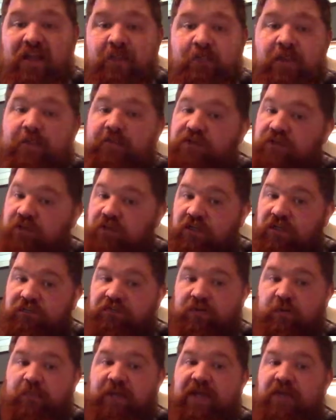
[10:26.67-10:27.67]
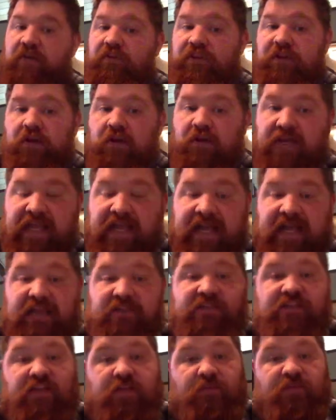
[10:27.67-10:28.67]
Maybe you look for a pedal that already
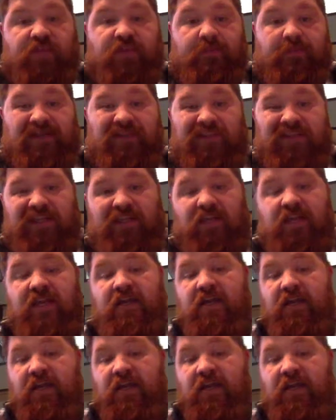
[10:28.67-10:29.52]
has it. I'm thinking about like